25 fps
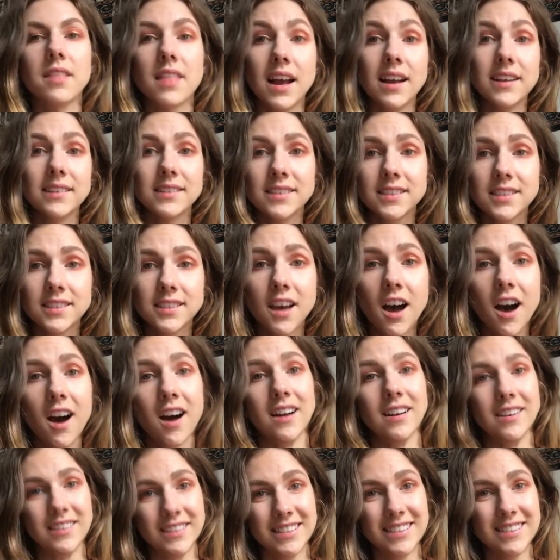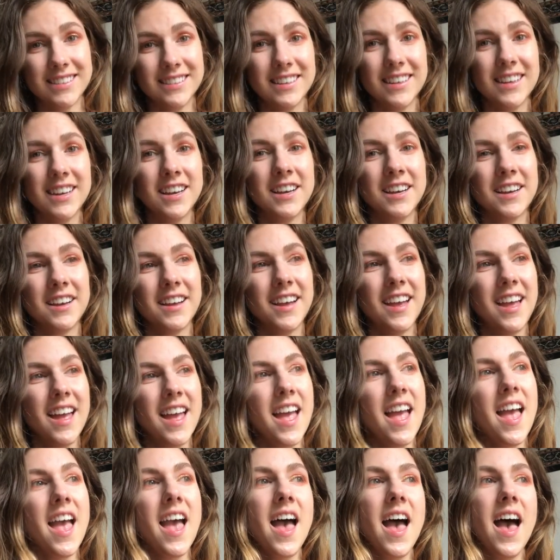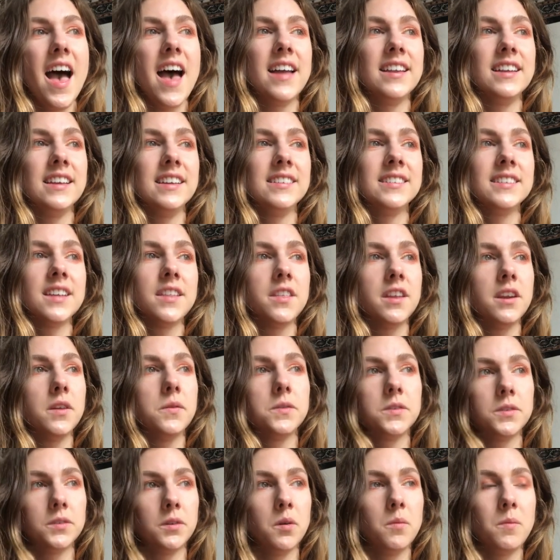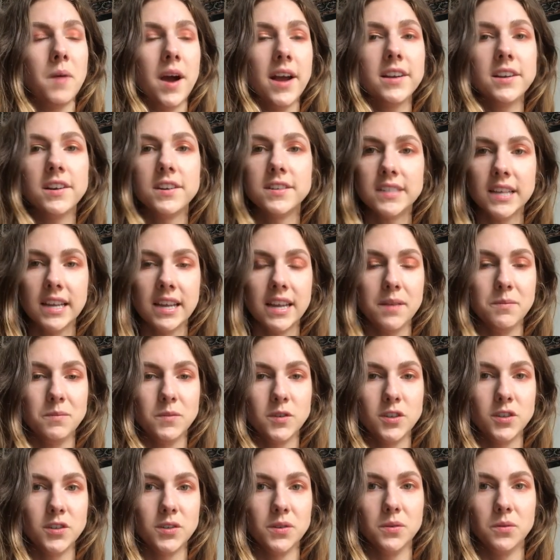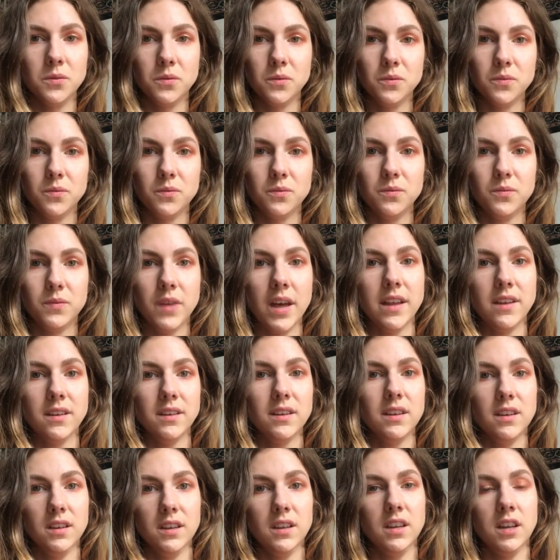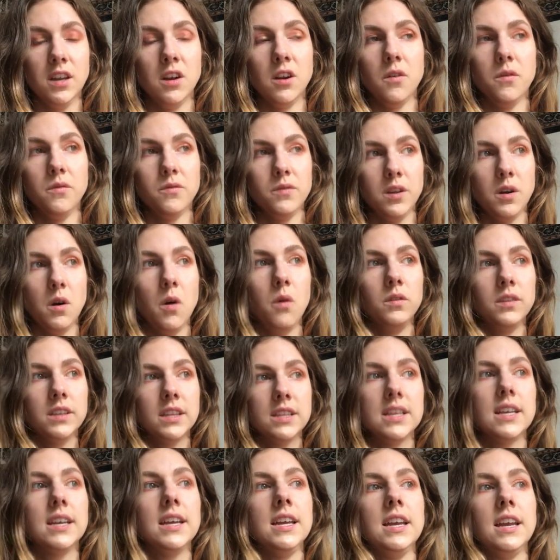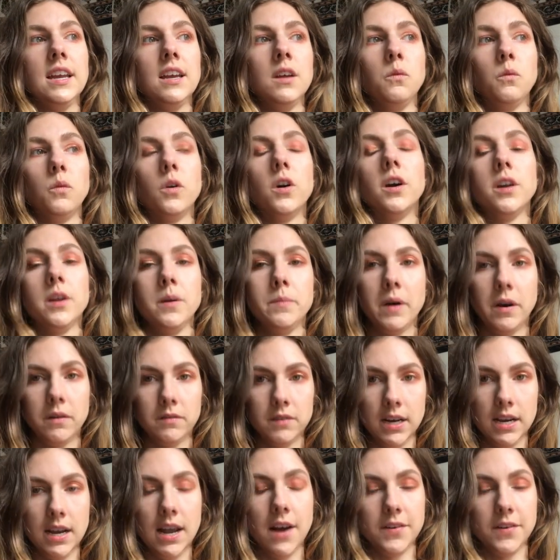That sucks. And he said that it was a reminder to him that, you know, the only thing he can worry about right